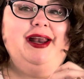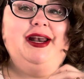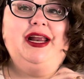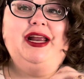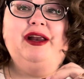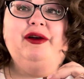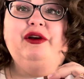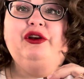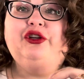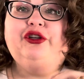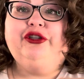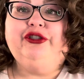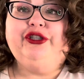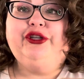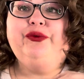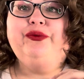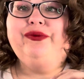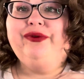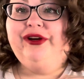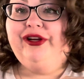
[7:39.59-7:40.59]
it looked
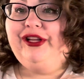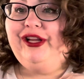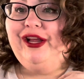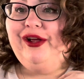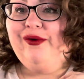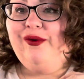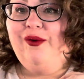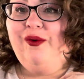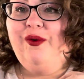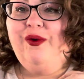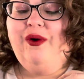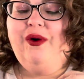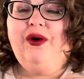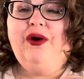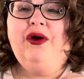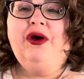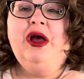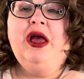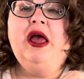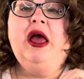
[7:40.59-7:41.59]
really cool.